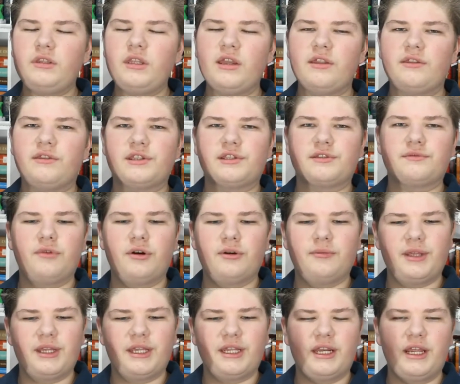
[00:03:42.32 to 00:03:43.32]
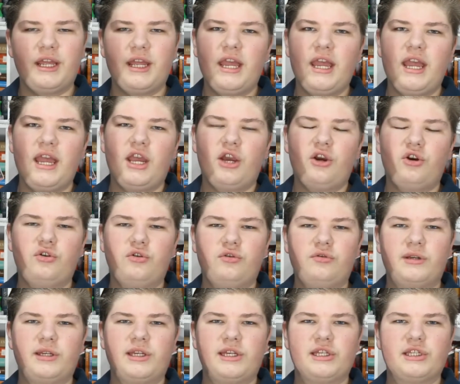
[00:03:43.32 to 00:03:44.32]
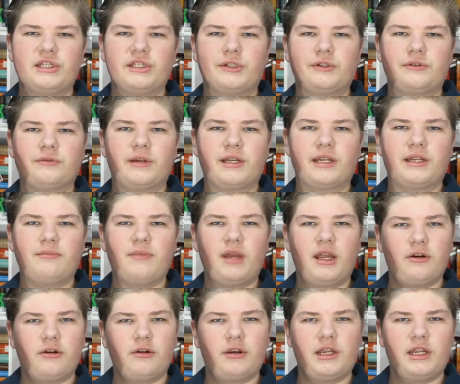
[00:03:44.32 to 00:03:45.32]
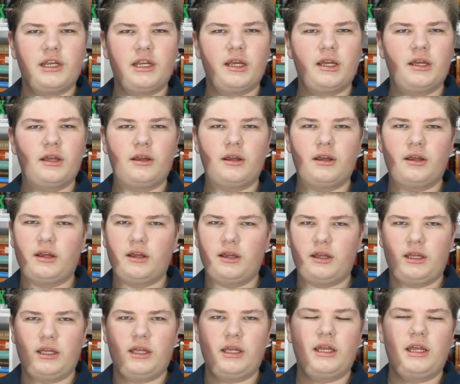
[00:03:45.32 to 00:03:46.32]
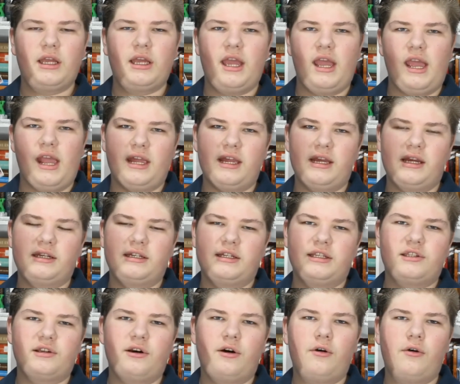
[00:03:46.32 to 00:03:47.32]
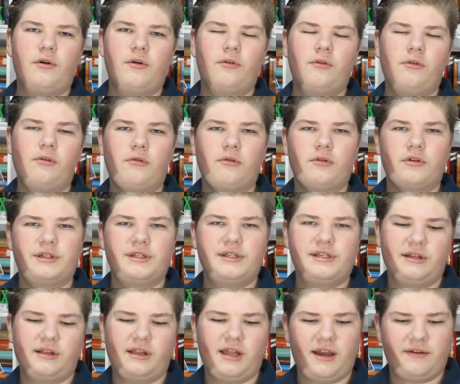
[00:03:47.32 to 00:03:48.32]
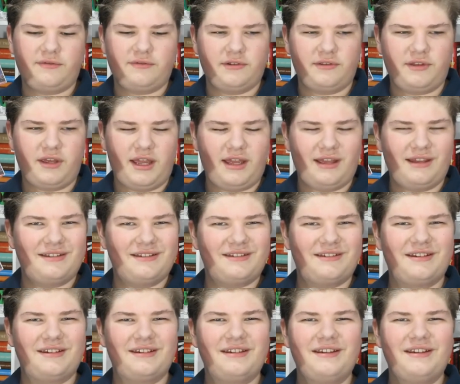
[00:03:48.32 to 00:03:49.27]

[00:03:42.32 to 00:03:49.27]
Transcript: this woman who is already married, and it's a whole ordeal after that.